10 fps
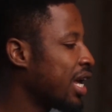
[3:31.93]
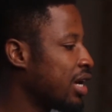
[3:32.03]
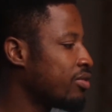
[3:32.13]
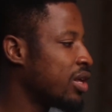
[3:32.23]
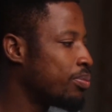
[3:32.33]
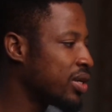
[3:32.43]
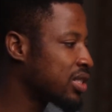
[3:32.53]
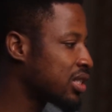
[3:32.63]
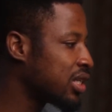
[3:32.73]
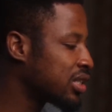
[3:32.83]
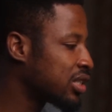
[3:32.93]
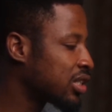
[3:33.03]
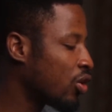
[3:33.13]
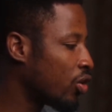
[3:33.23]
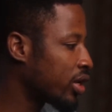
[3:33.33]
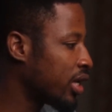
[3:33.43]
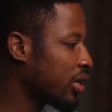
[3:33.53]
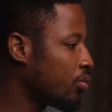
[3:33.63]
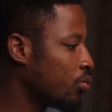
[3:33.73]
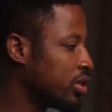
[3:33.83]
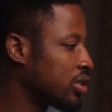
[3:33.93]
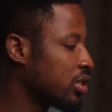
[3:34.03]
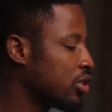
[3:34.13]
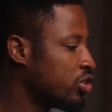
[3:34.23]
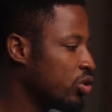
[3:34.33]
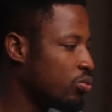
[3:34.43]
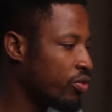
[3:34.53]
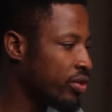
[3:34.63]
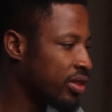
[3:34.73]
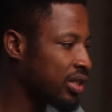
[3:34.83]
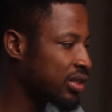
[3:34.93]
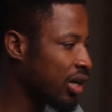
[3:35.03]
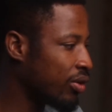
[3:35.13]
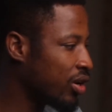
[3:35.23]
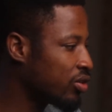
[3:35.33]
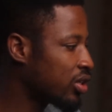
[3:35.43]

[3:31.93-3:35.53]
If the person isn't okay with you moving things around,